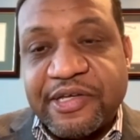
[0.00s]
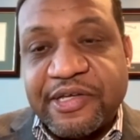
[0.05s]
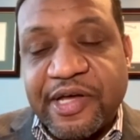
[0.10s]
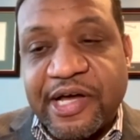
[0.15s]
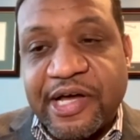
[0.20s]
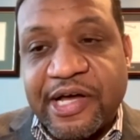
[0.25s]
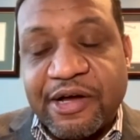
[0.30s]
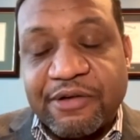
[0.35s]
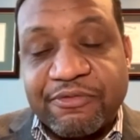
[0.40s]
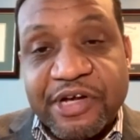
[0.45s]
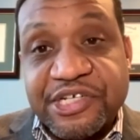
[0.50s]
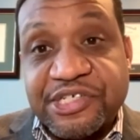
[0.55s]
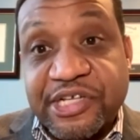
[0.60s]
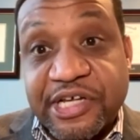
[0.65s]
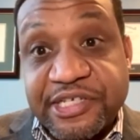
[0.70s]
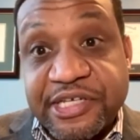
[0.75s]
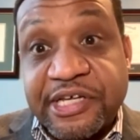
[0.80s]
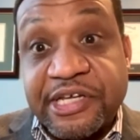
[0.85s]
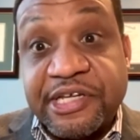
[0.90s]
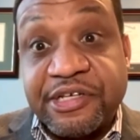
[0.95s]
uh, racial
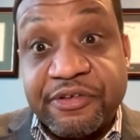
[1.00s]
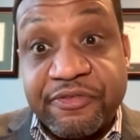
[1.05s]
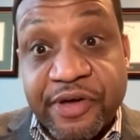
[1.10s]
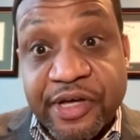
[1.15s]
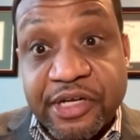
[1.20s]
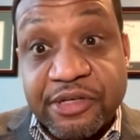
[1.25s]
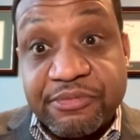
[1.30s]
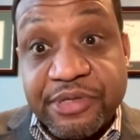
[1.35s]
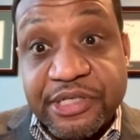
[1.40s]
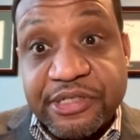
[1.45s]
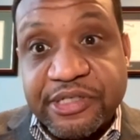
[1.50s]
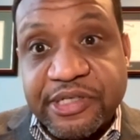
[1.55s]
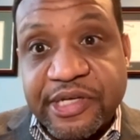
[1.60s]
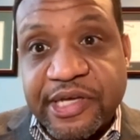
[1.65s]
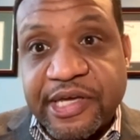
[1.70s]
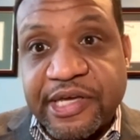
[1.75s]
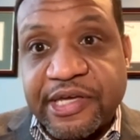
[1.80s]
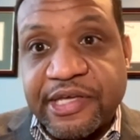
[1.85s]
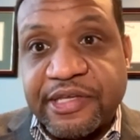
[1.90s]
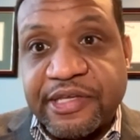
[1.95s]
identity development
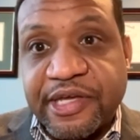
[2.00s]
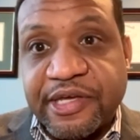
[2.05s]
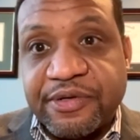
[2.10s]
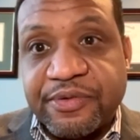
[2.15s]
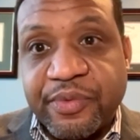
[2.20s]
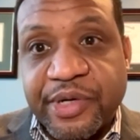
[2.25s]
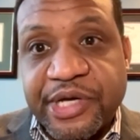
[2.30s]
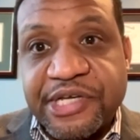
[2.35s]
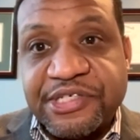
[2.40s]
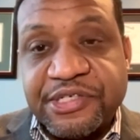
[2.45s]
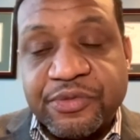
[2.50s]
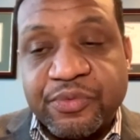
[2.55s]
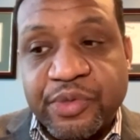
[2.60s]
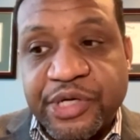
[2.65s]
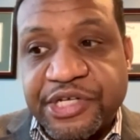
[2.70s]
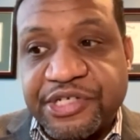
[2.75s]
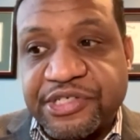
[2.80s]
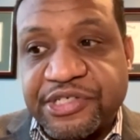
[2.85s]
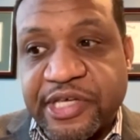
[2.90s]
and in ways in which